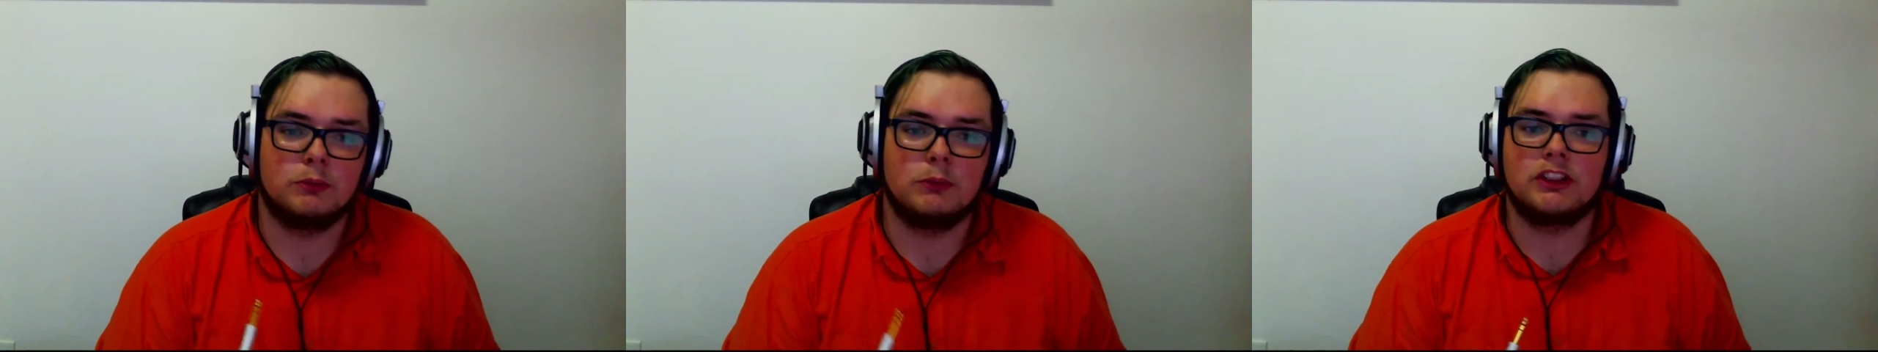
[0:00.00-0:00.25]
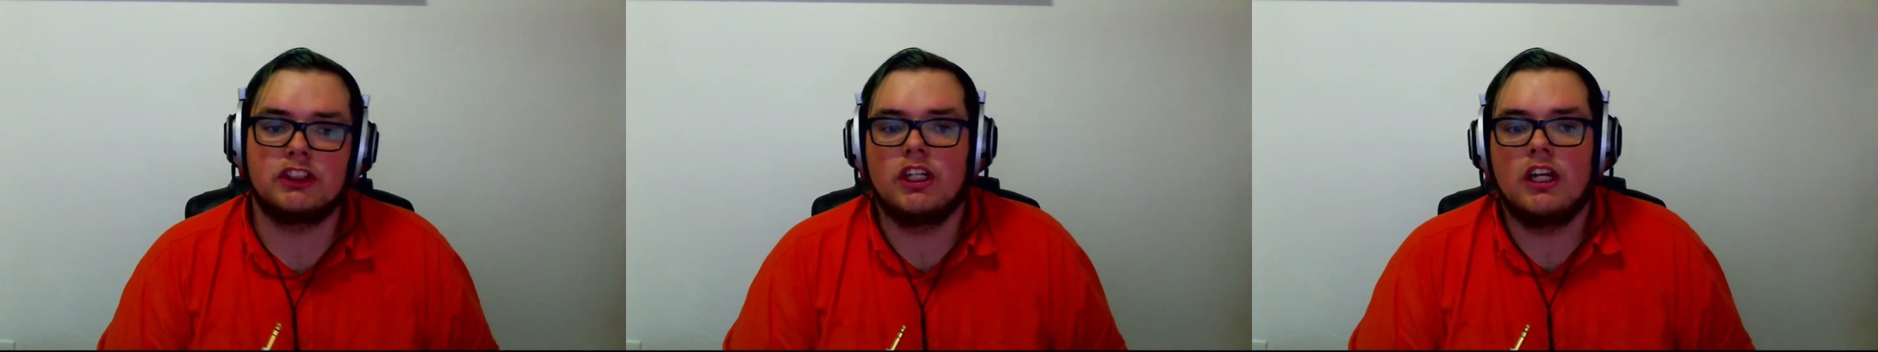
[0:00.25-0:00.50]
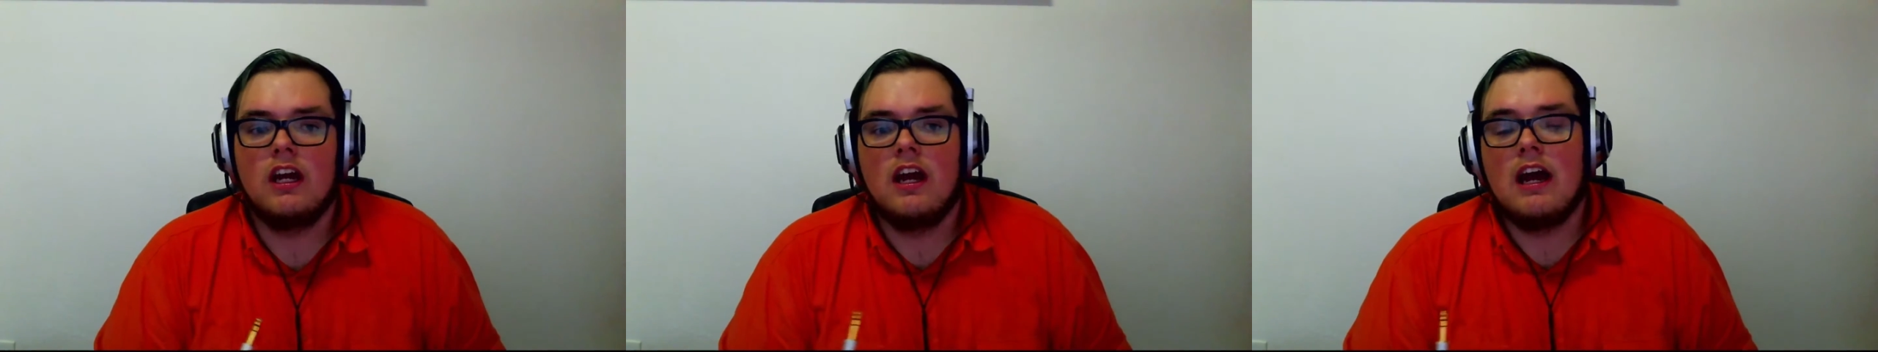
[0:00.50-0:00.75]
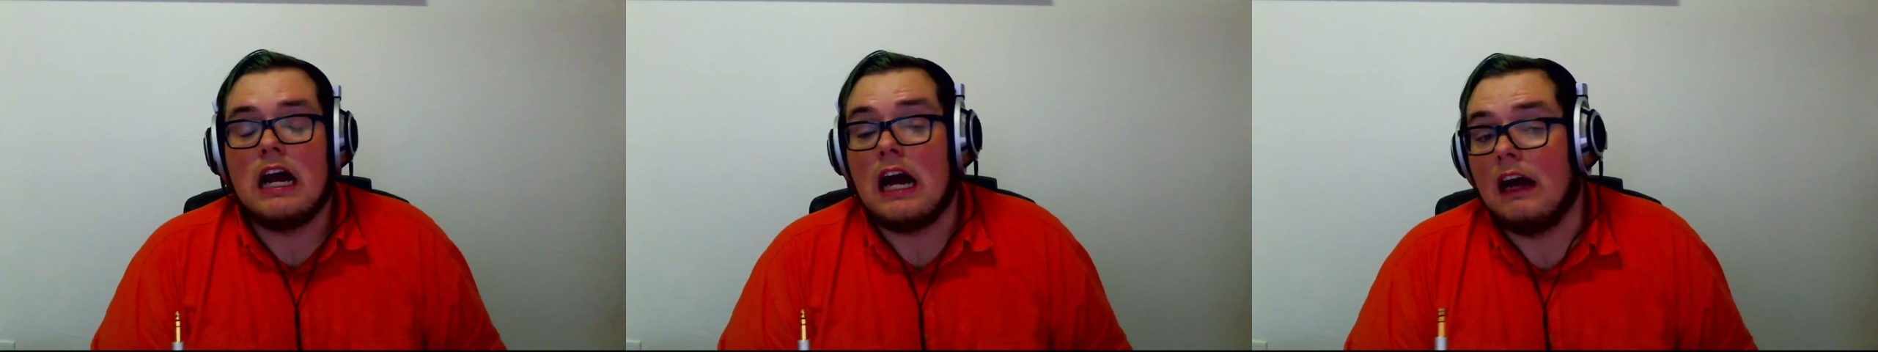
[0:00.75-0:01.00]
which
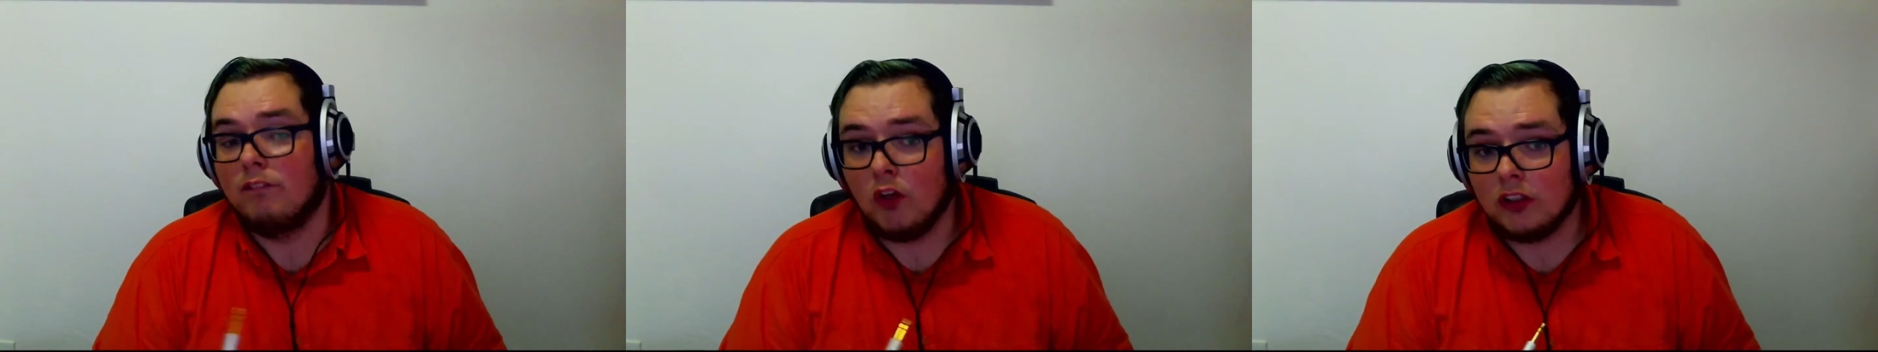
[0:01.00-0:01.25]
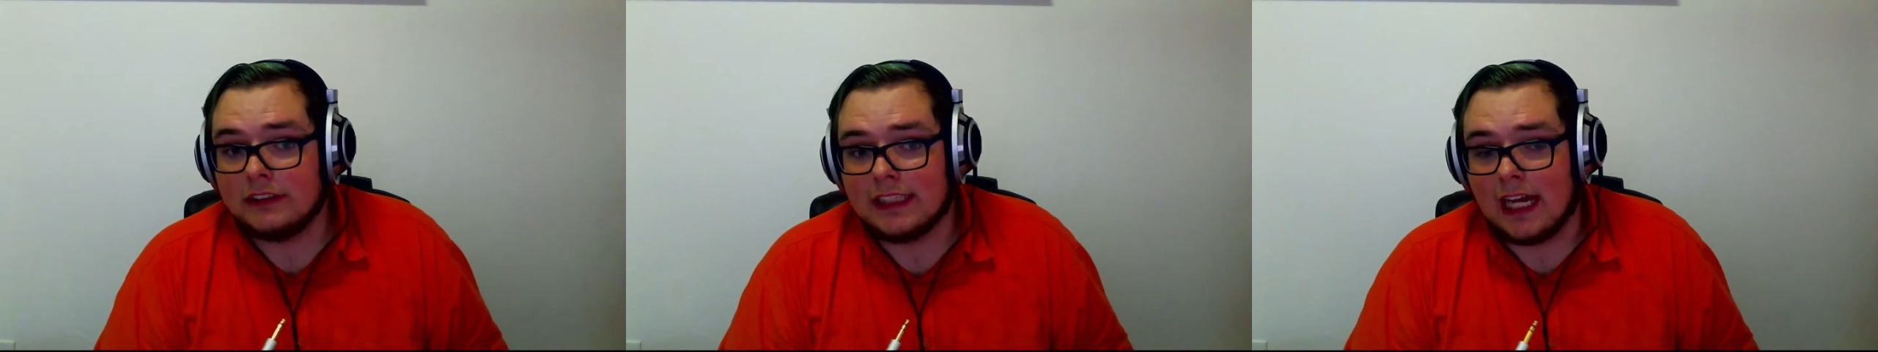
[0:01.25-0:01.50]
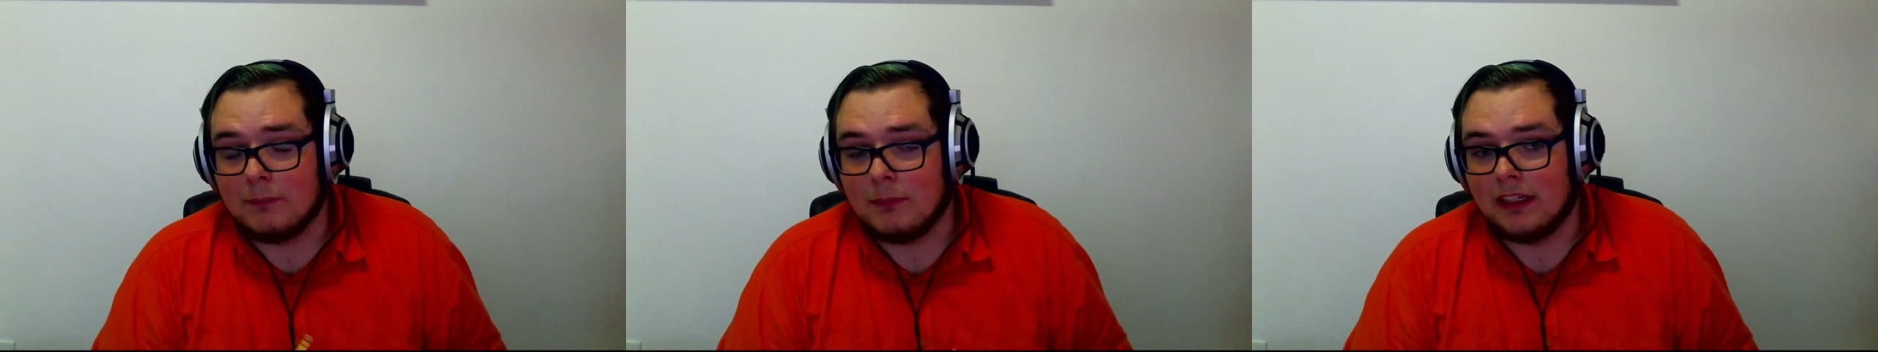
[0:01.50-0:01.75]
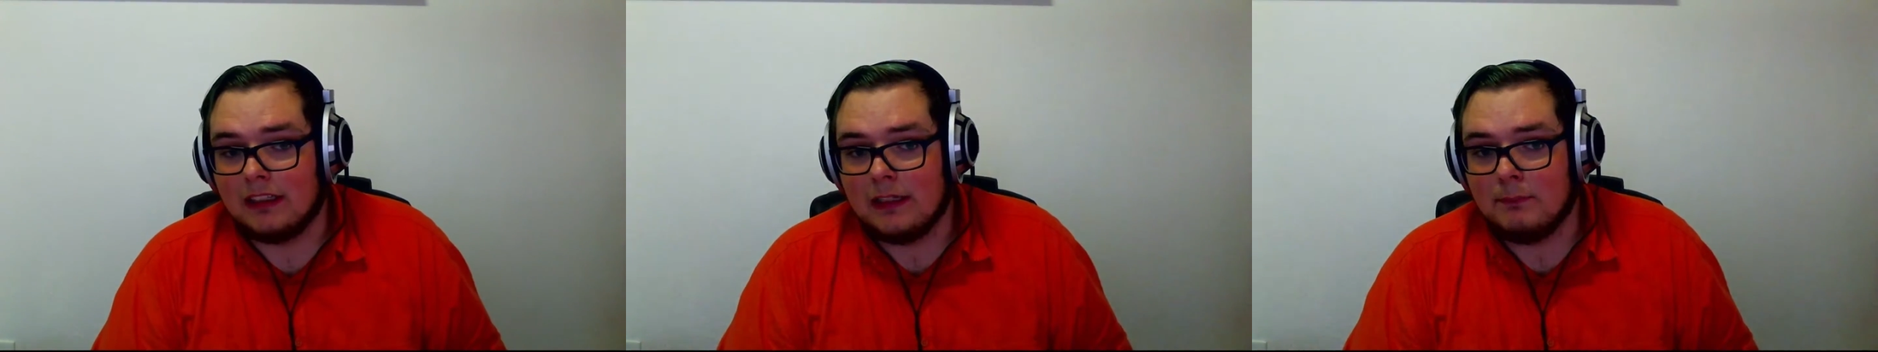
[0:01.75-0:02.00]
I'm not,
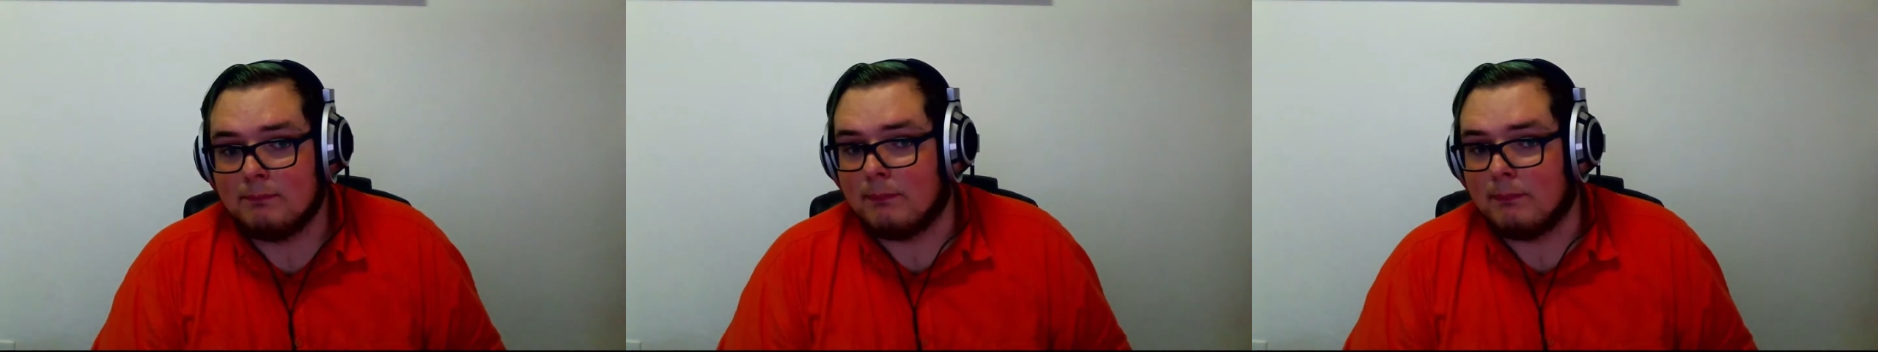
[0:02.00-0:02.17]
admittedly,